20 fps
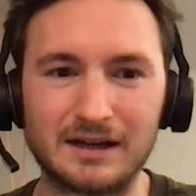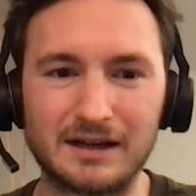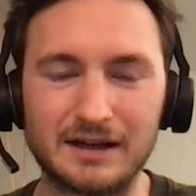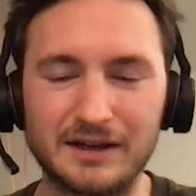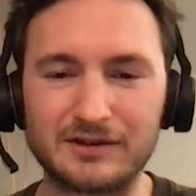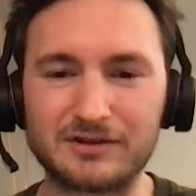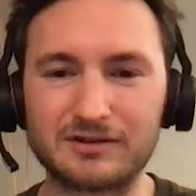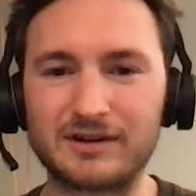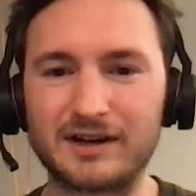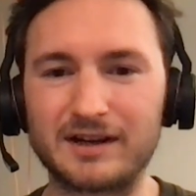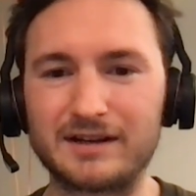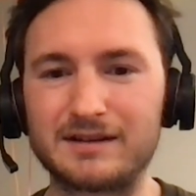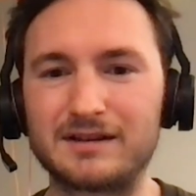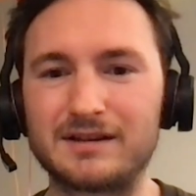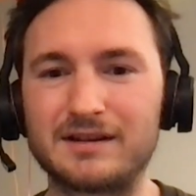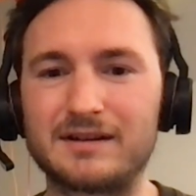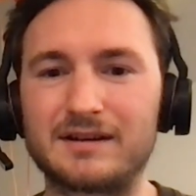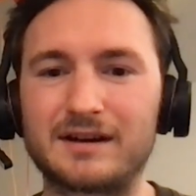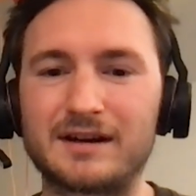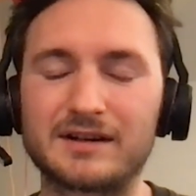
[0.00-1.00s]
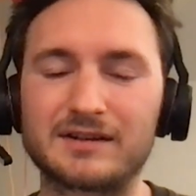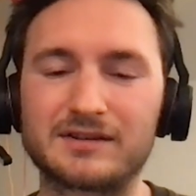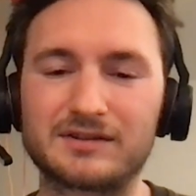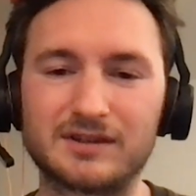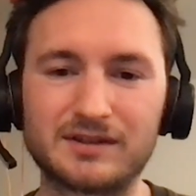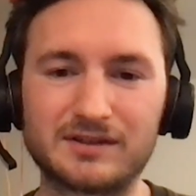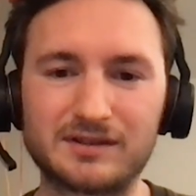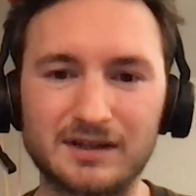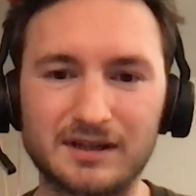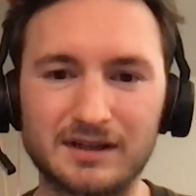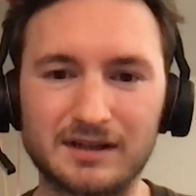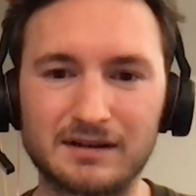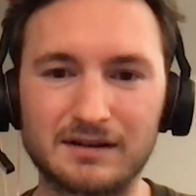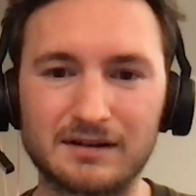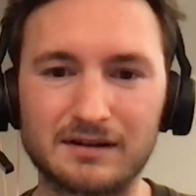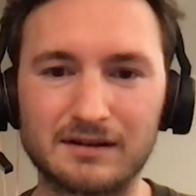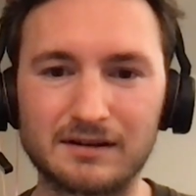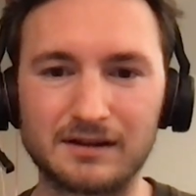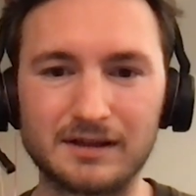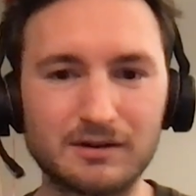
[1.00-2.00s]
integrate it in their existing
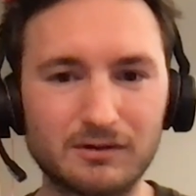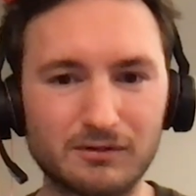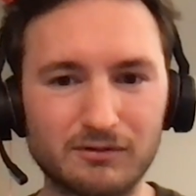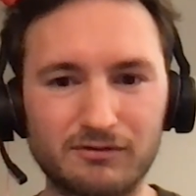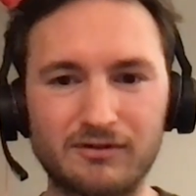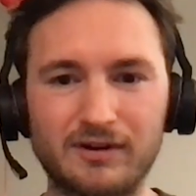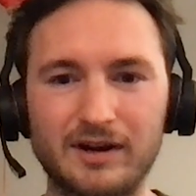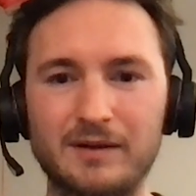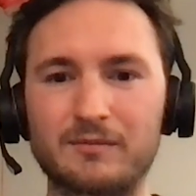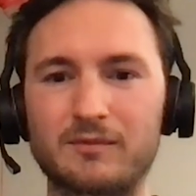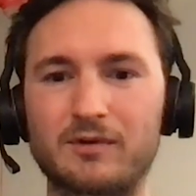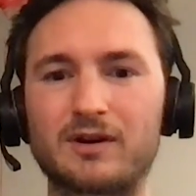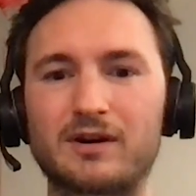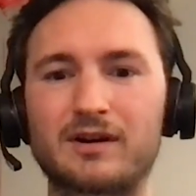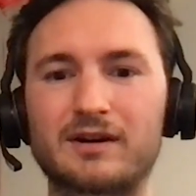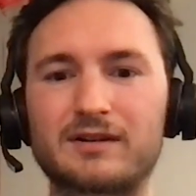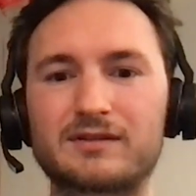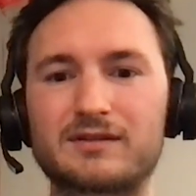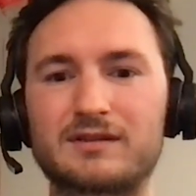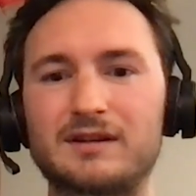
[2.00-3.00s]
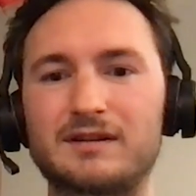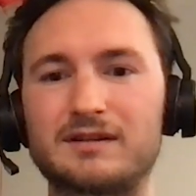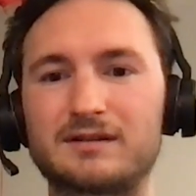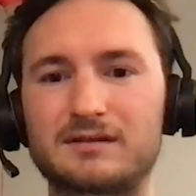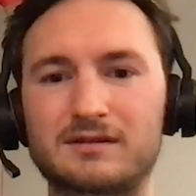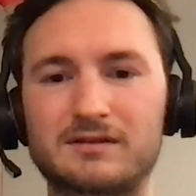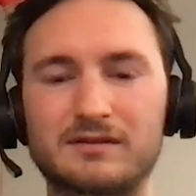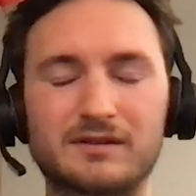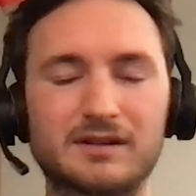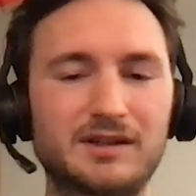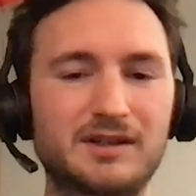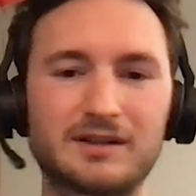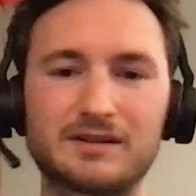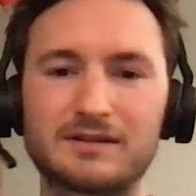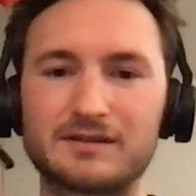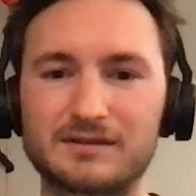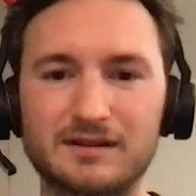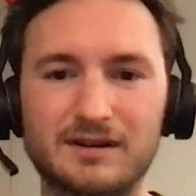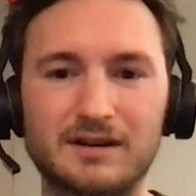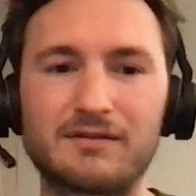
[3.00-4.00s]
legal frameworks and
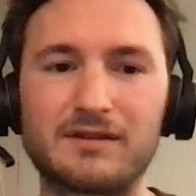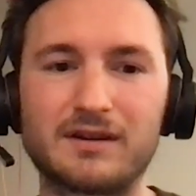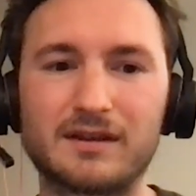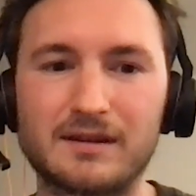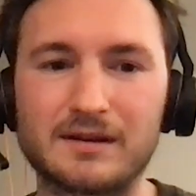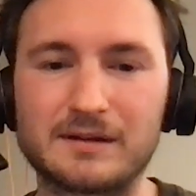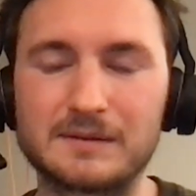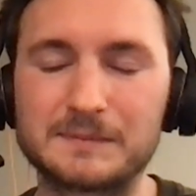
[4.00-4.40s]
conditions and everything.